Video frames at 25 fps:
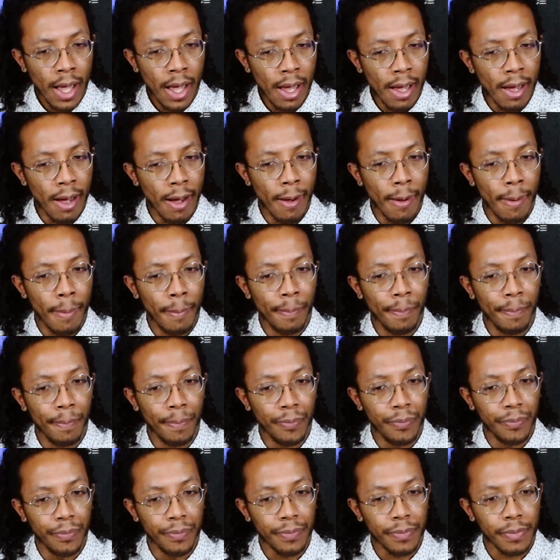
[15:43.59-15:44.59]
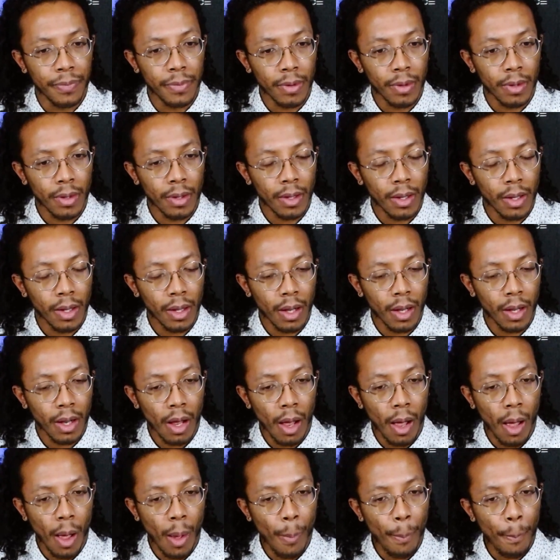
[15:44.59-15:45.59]

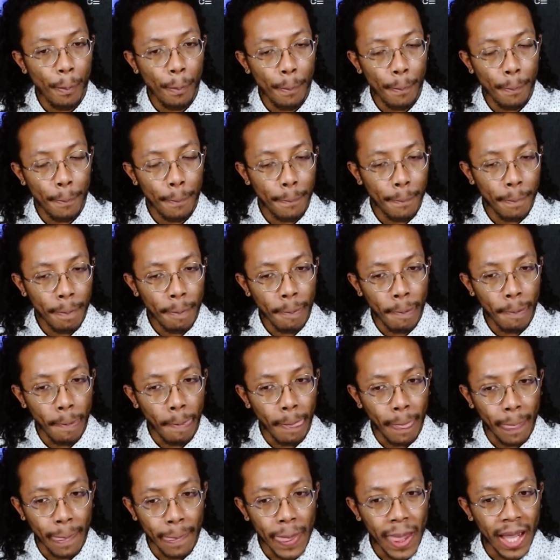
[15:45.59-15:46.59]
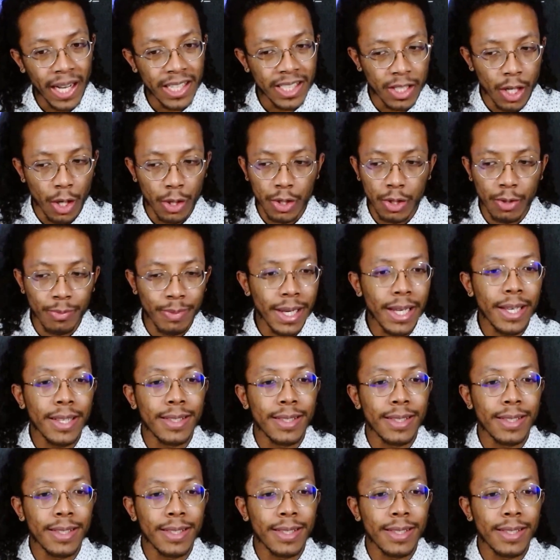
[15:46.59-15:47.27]
So to me,